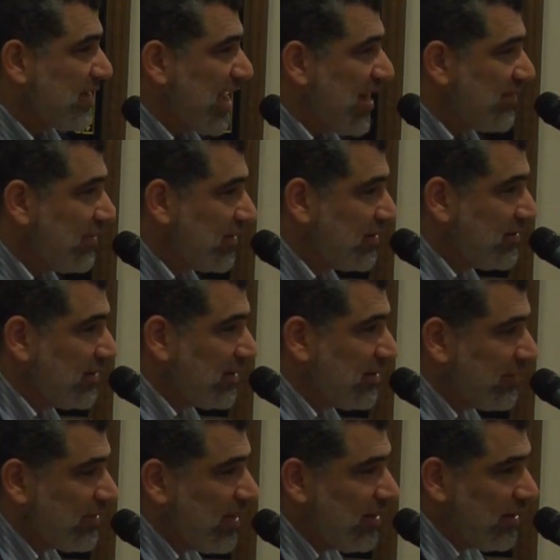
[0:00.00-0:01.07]

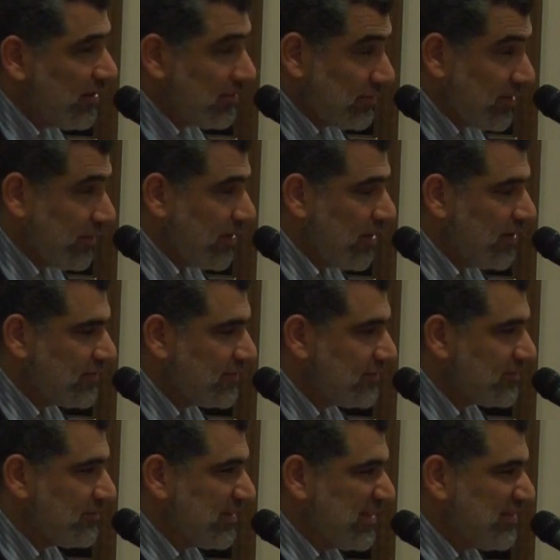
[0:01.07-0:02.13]

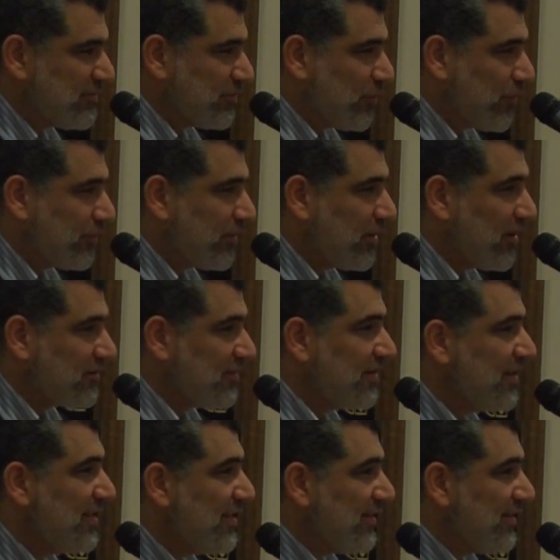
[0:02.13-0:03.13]
Catholicism, and Eastern Orthodoxy,